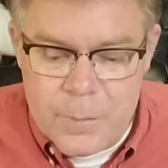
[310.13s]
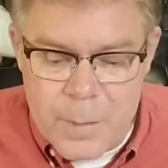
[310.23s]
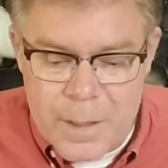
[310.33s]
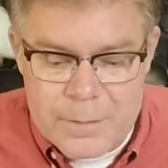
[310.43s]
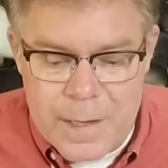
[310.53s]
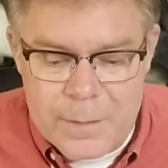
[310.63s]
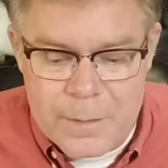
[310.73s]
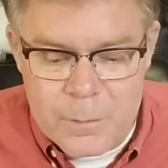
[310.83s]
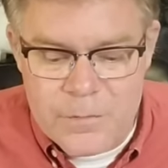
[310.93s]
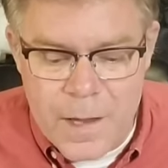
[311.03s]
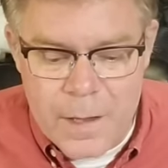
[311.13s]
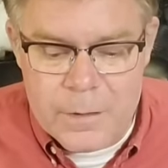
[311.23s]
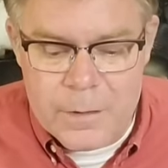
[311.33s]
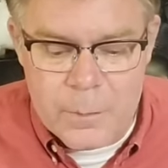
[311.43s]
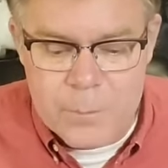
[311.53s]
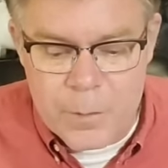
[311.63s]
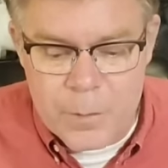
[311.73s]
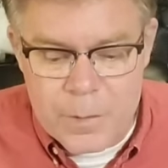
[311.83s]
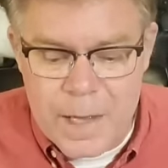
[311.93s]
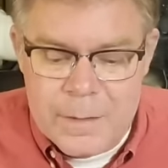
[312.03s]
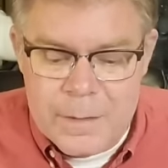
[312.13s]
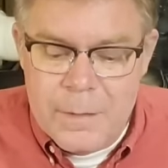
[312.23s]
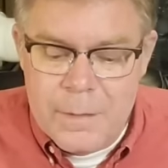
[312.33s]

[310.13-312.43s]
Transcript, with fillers: maintain their value. Okay.